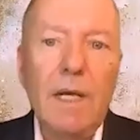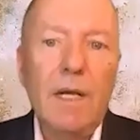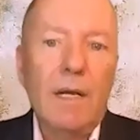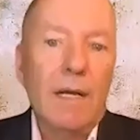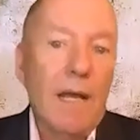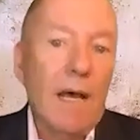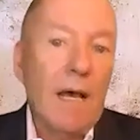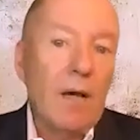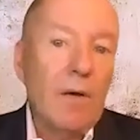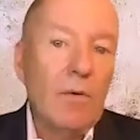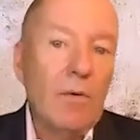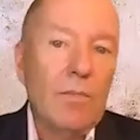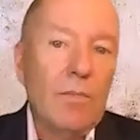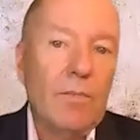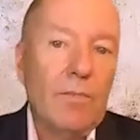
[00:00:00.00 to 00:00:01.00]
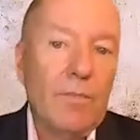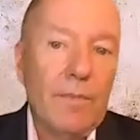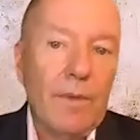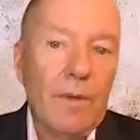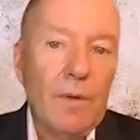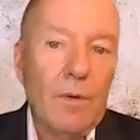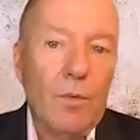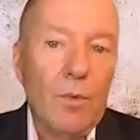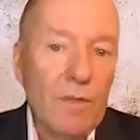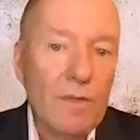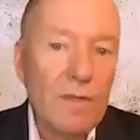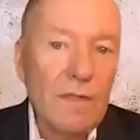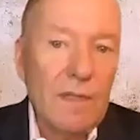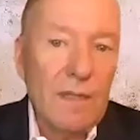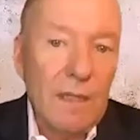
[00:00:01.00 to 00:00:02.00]
Now, was
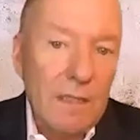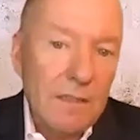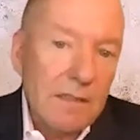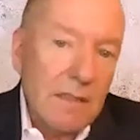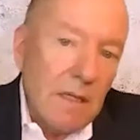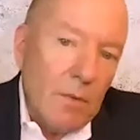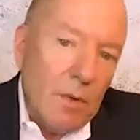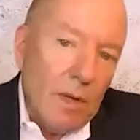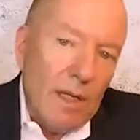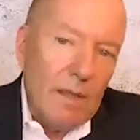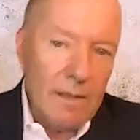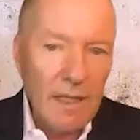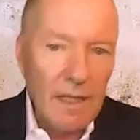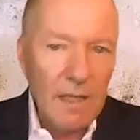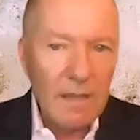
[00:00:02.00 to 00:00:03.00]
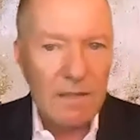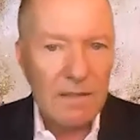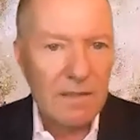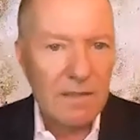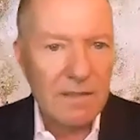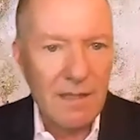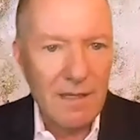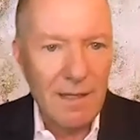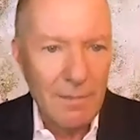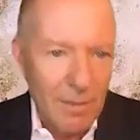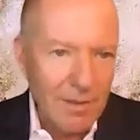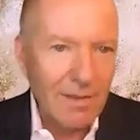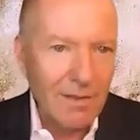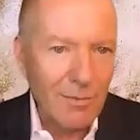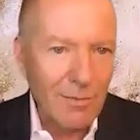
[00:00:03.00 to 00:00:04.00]
it easy? Well, not necessarily,
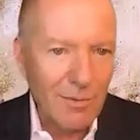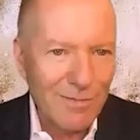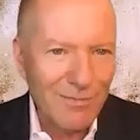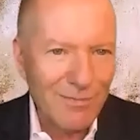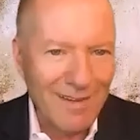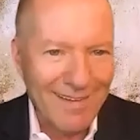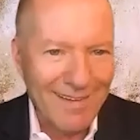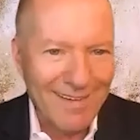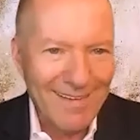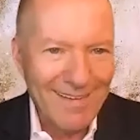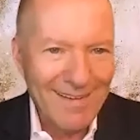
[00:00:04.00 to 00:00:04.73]
but it was fun.